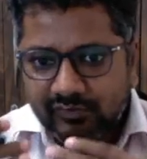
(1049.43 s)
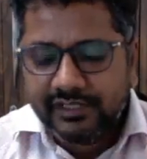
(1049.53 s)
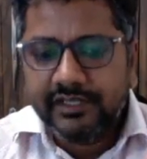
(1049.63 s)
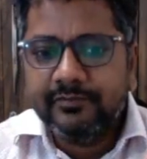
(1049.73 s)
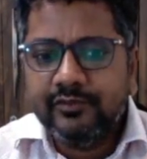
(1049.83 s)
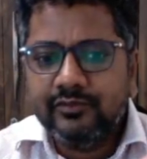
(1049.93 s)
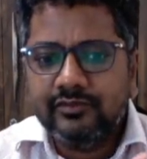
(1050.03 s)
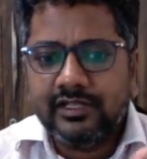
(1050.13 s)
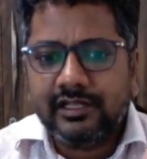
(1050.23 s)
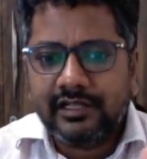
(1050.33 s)
if you know
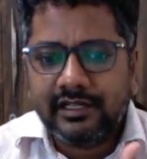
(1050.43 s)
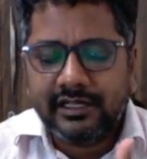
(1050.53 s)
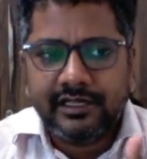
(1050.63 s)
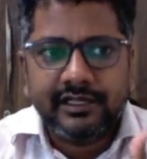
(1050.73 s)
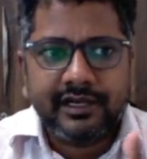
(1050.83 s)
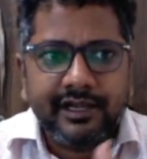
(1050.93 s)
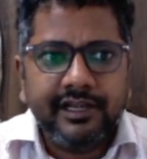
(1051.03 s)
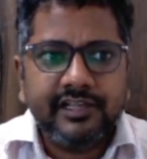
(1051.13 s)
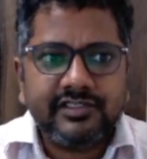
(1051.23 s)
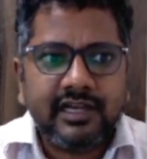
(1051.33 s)
the
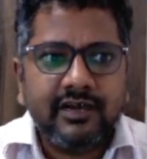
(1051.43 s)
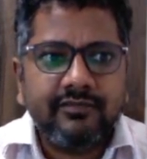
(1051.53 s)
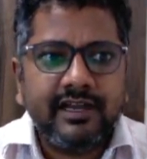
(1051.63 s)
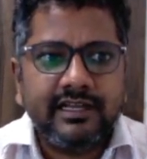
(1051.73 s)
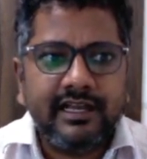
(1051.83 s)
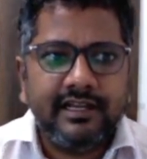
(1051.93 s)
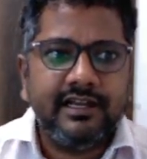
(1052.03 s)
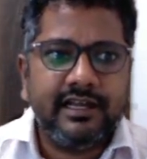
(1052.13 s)
radius of cation and